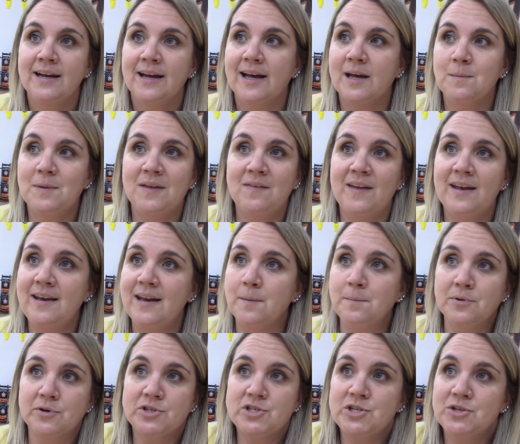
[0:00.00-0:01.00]
um, and then
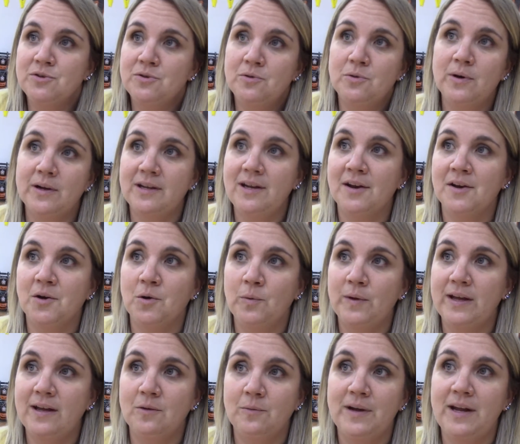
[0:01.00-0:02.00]
number two, you know,
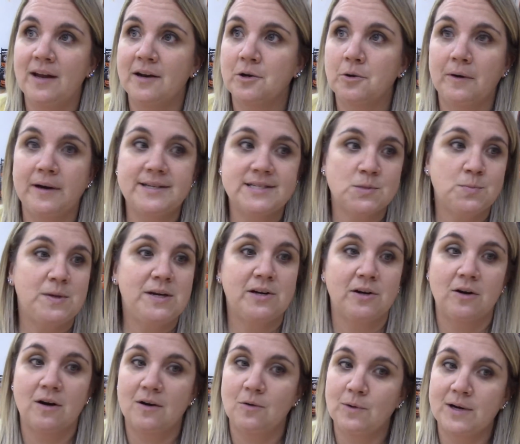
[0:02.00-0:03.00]
we we had a great
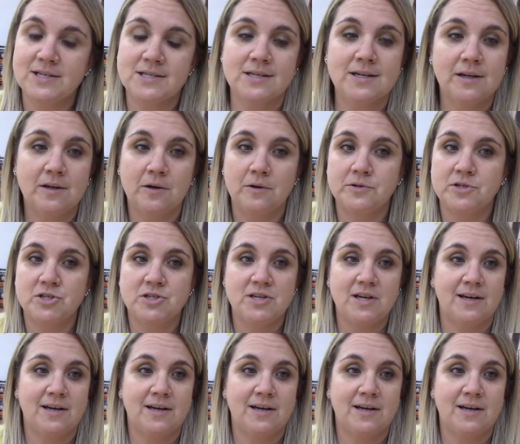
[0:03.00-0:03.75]
speaker, our wrestling coach.